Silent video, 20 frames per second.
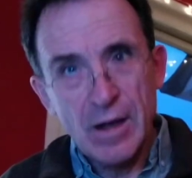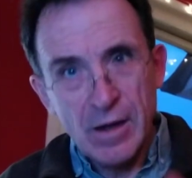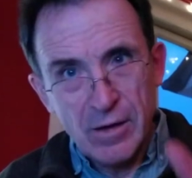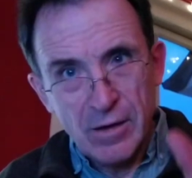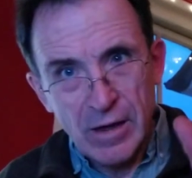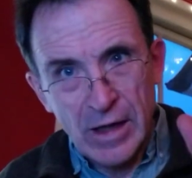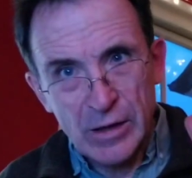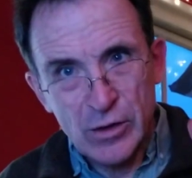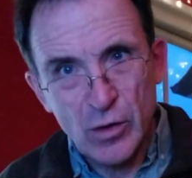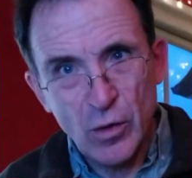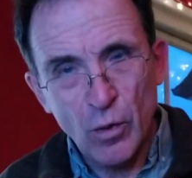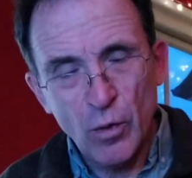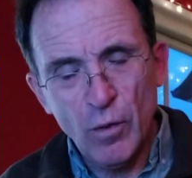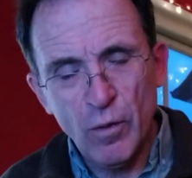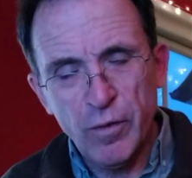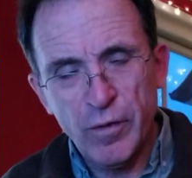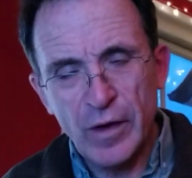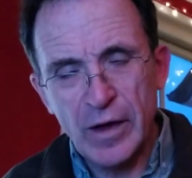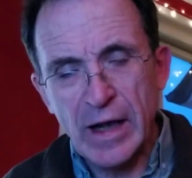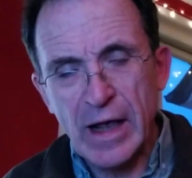That's all
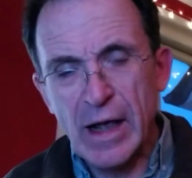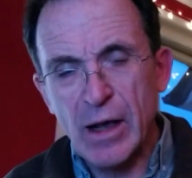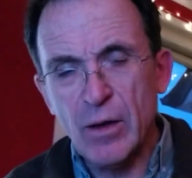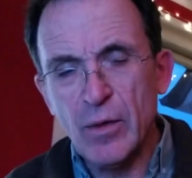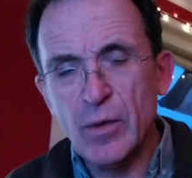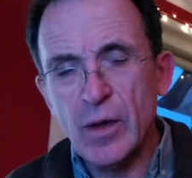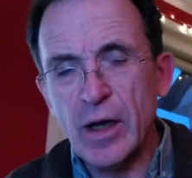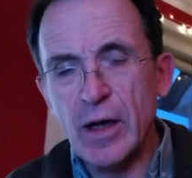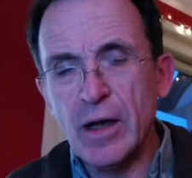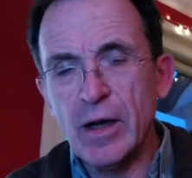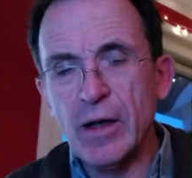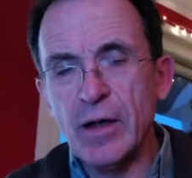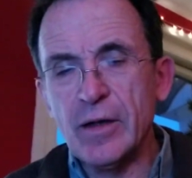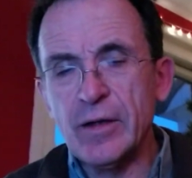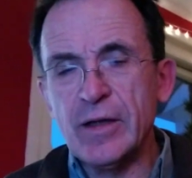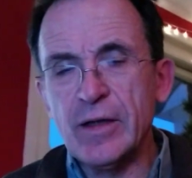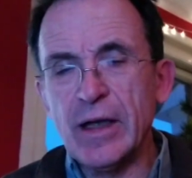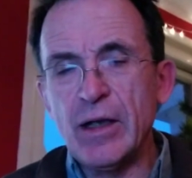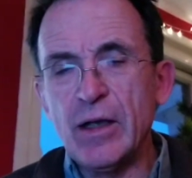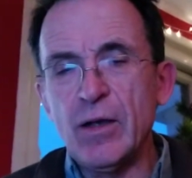for now.
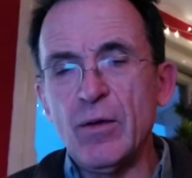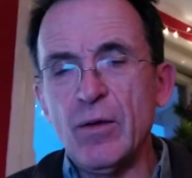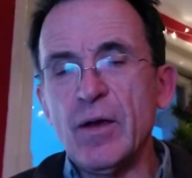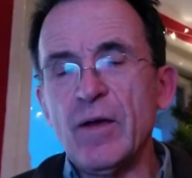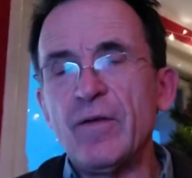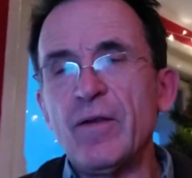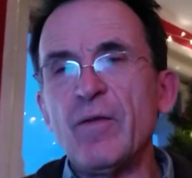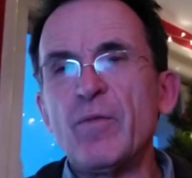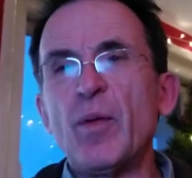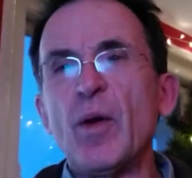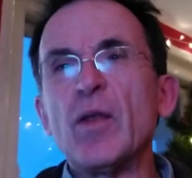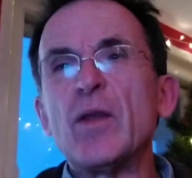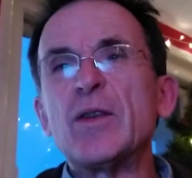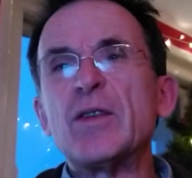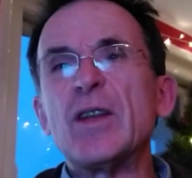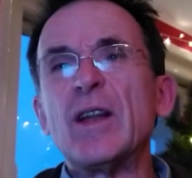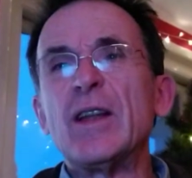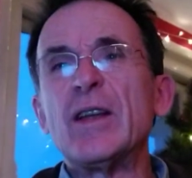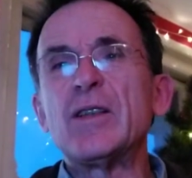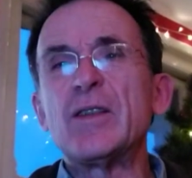Thank you if you bothered
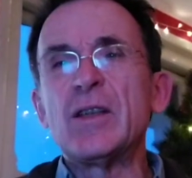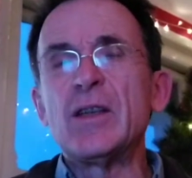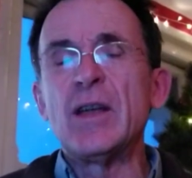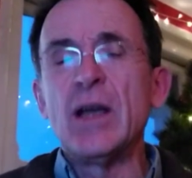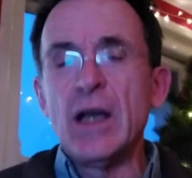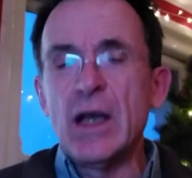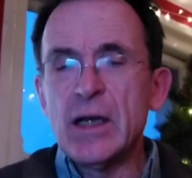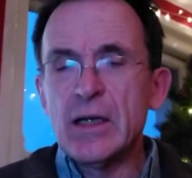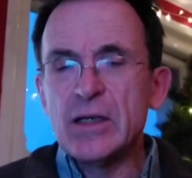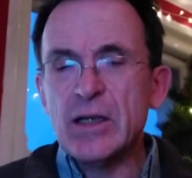to listen.